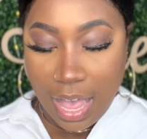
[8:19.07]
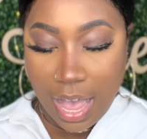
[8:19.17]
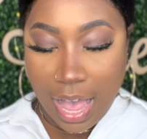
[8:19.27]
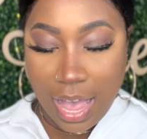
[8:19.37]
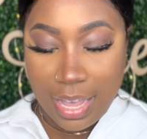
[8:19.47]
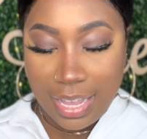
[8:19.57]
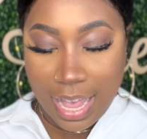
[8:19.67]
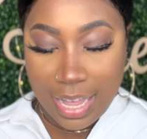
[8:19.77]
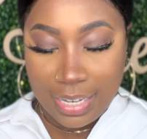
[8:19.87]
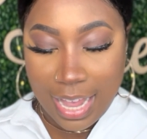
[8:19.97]
I
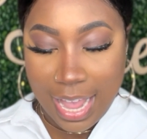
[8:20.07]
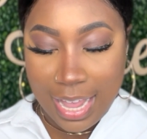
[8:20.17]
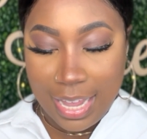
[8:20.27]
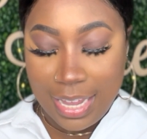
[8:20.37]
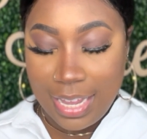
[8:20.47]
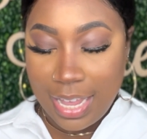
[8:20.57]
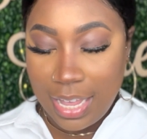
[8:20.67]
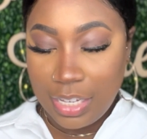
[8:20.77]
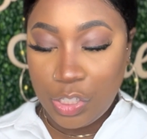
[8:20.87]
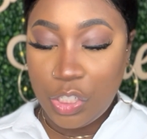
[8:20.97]
got a
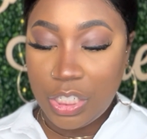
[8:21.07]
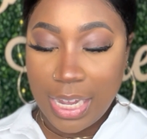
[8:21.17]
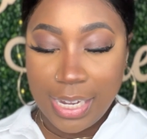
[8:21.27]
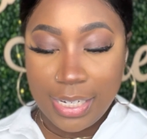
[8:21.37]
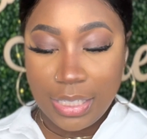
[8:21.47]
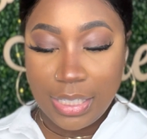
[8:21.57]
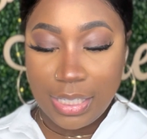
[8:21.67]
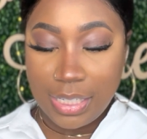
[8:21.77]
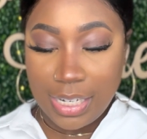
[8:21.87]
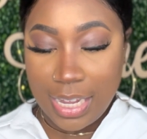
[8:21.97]
shade
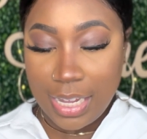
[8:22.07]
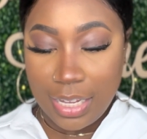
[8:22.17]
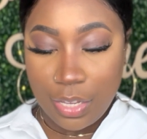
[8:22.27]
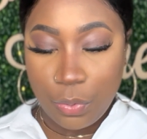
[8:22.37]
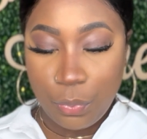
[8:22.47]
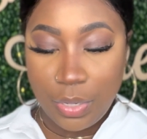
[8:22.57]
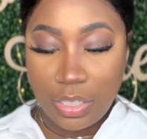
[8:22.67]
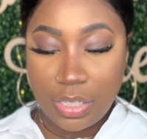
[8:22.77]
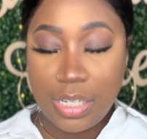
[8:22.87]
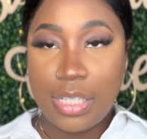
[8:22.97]
stick,
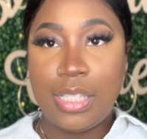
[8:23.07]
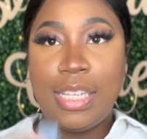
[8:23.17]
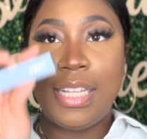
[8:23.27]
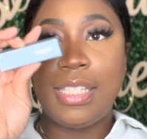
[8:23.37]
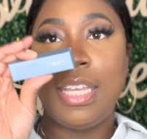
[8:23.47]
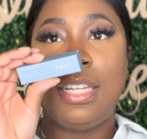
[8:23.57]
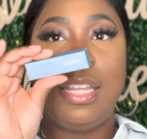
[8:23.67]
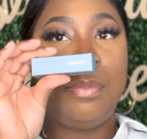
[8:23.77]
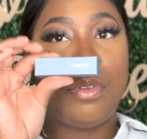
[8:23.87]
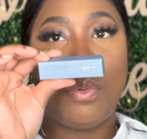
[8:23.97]
which is Tinted
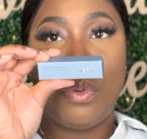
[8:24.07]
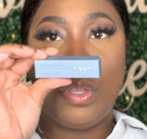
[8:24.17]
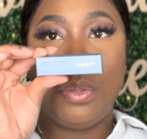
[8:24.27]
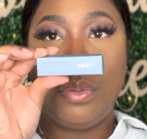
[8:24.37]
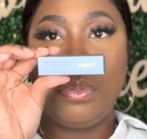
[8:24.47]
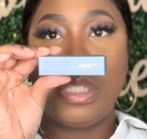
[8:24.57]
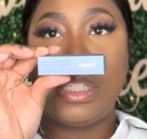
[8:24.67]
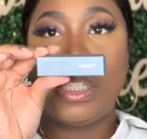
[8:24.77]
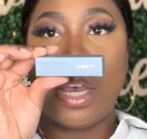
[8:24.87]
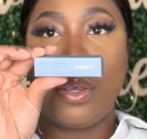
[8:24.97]
Lip Oil.
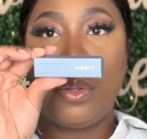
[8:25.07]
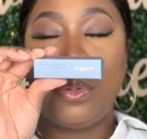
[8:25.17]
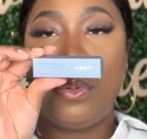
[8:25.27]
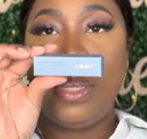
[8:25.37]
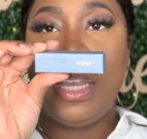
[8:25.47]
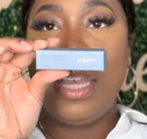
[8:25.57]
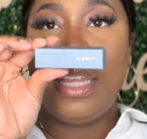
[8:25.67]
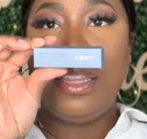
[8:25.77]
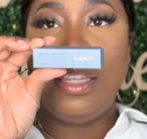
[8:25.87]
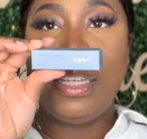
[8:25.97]
So
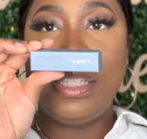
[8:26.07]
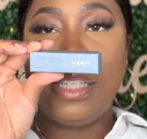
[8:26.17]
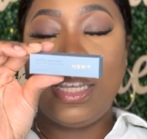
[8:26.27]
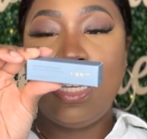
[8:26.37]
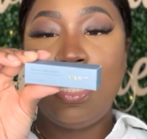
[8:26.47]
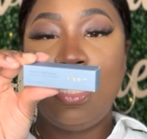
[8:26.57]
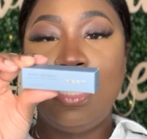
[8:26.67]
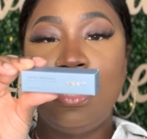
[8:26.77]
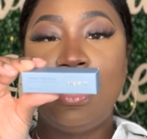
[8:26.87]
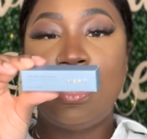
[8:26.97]
this
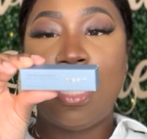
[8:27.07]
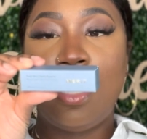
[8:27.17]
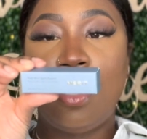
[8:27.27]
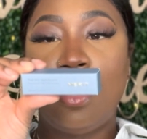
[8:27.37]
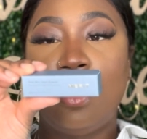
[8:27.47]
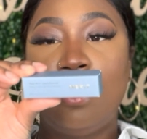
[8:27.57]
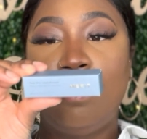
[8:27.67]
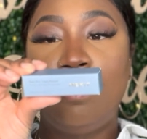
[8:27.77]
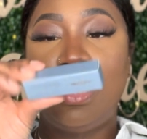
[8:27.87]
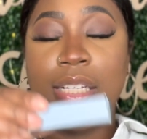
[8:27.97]
is
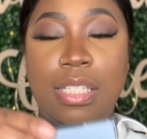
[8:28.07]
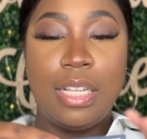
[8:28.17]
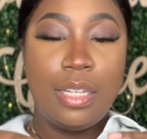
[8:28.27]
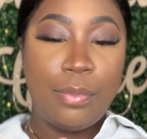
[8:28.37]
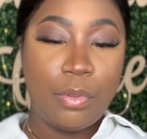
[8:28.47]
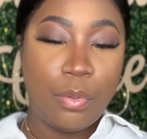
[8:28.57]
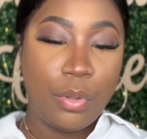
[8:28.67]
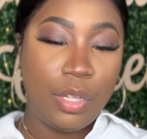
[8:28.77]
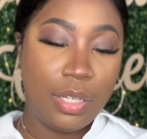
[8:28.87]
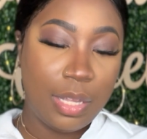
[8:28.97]
Tinted Lip
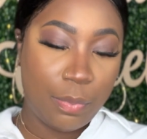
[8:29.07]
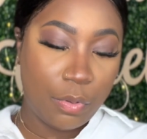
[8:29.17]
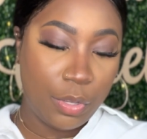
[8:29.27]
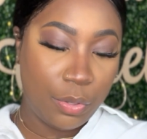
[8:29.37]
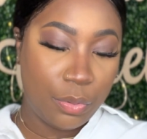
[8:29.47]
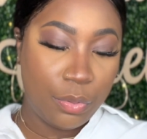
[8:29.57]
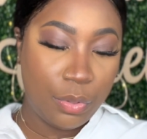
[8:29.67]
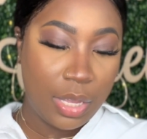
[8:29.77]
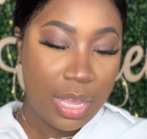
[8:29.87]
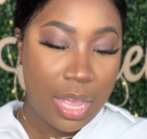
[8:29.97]

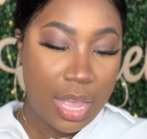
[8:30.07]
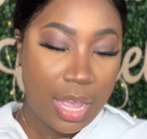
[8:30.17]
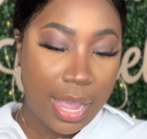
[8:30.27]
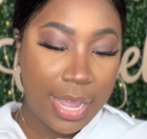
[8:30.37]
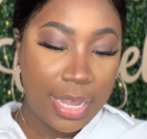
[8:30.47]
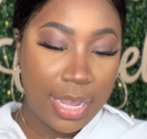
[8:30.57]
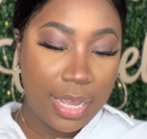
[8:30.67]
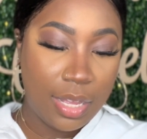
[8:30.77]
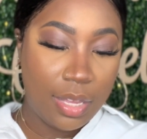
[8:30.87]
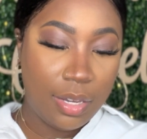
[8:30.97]
Oil,
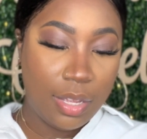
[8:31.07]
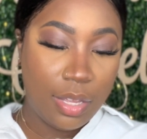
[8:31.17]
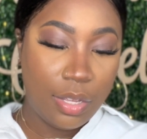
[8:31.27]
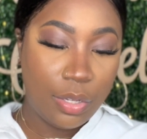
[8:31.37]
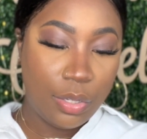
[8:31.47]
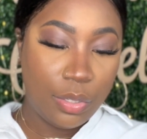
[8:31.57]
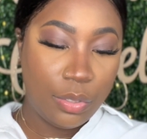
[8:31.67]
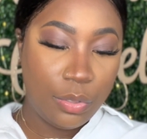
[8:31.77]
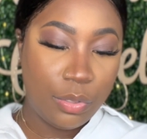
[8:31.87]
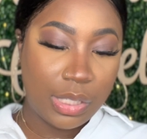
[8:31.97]
and
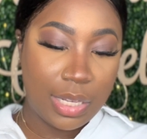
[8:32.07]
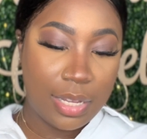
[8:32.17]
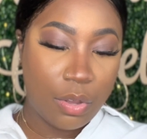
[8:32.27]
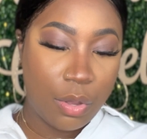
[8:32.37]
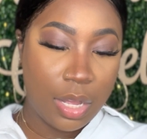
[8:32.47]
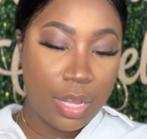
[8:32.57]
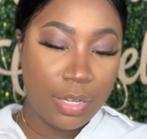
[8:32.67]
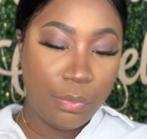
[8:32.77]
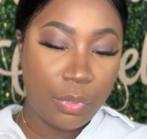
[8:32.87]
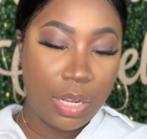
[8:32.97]
you slick
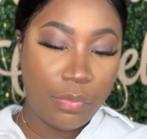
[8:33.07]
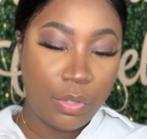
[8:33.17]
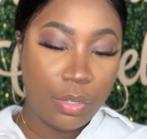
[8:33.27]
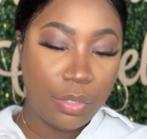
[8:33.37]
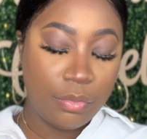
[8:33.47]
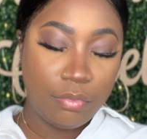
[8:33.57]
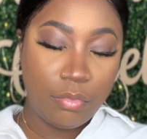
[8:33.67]
on whenever your